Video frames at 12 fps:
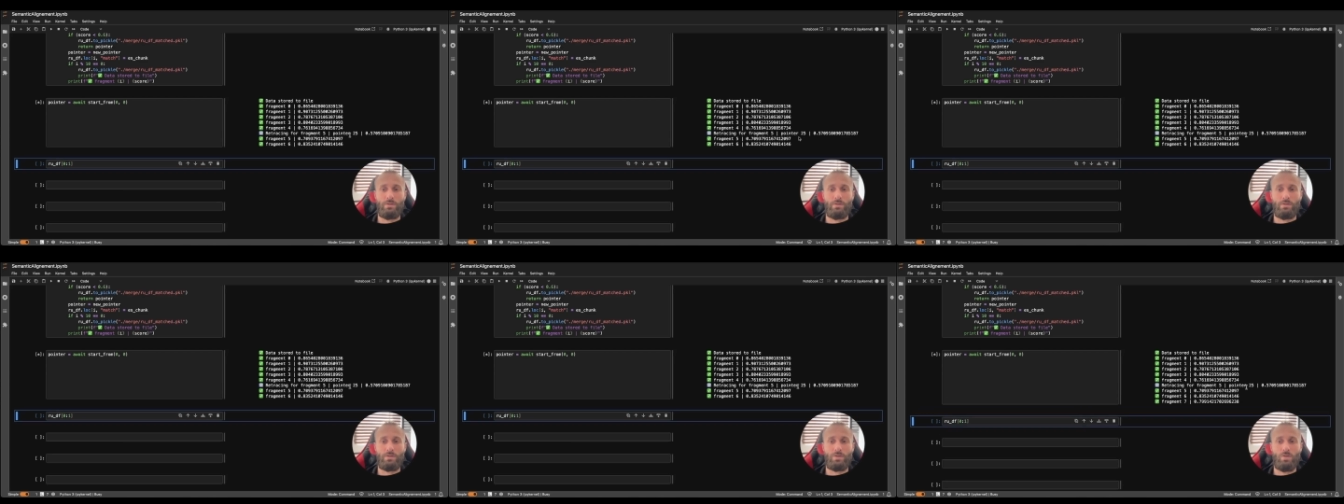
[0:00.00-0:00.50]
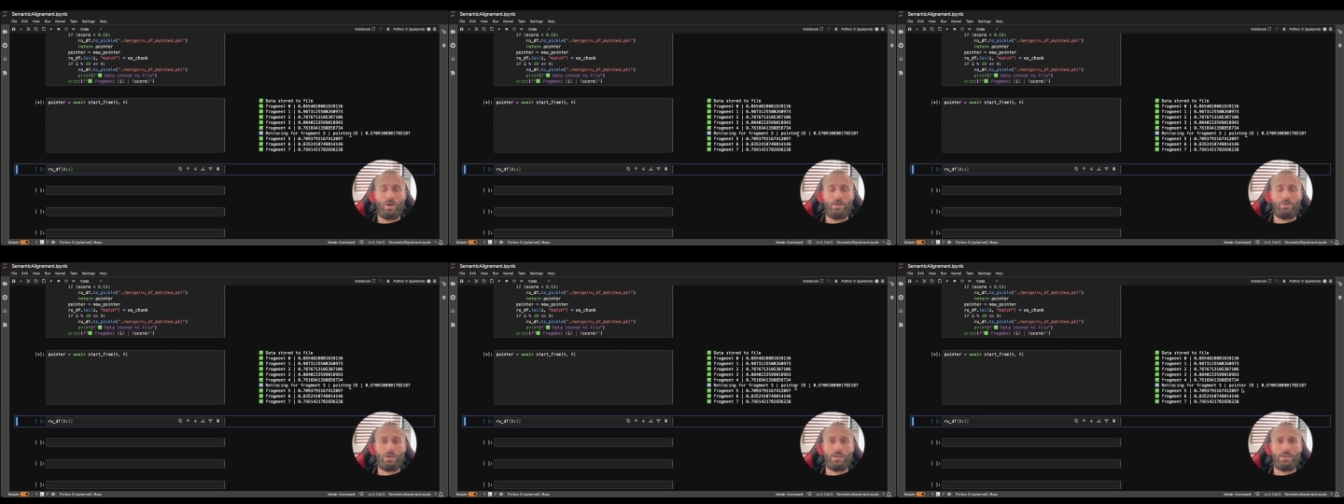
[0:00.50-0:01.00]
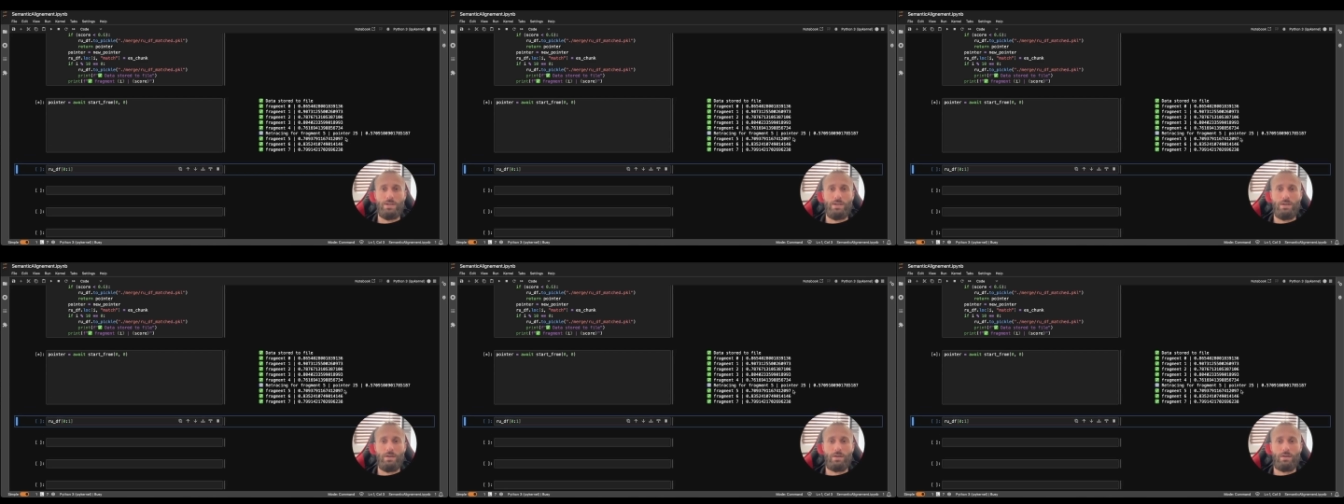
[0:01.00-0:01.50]
So as you can
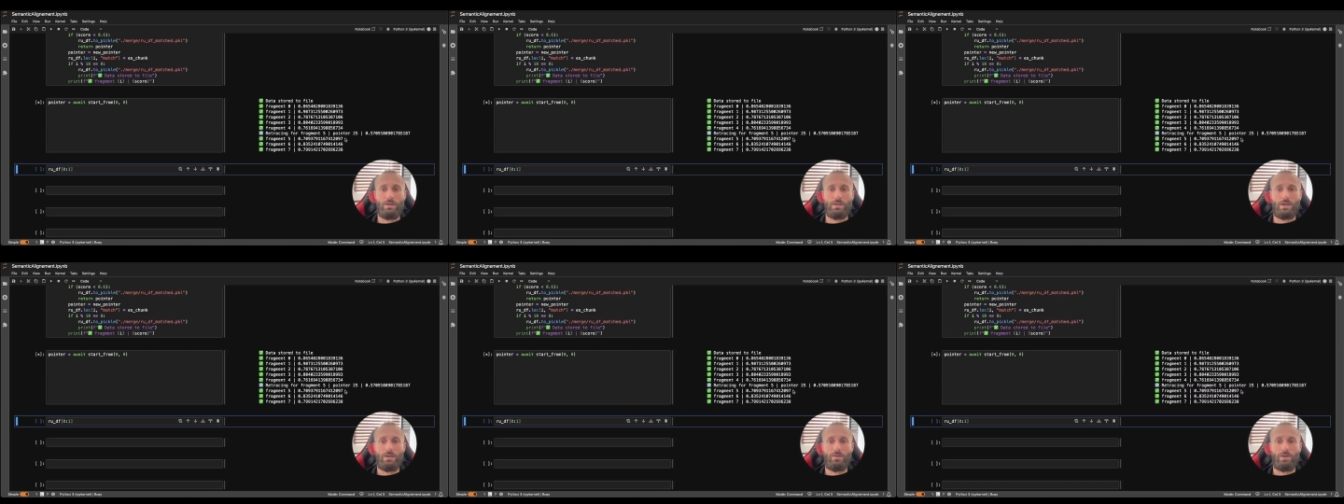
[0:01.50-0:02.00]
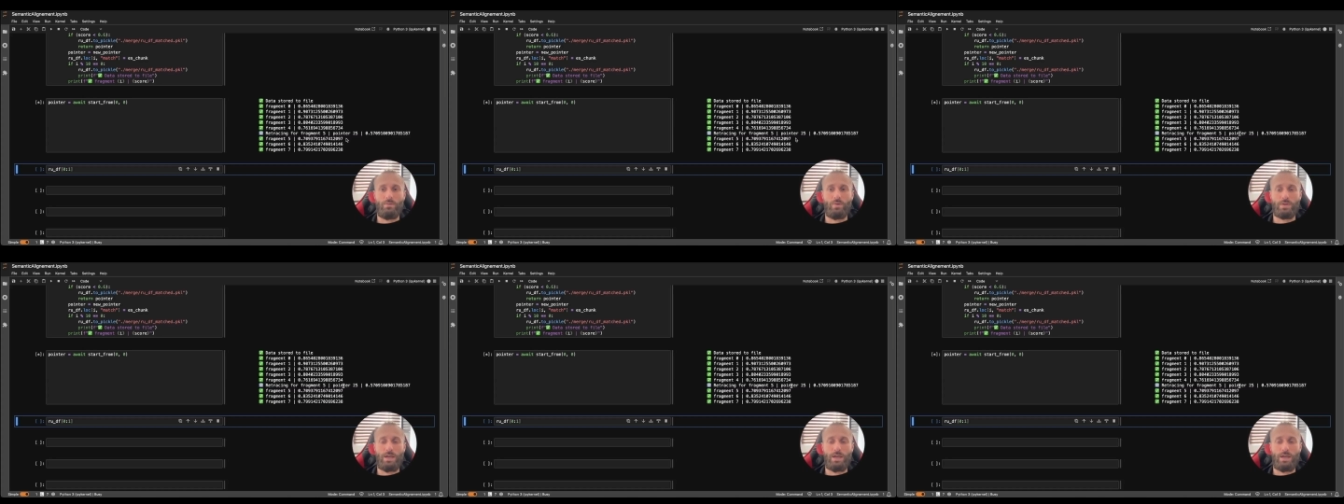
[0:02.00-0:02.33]
see, the algorithm was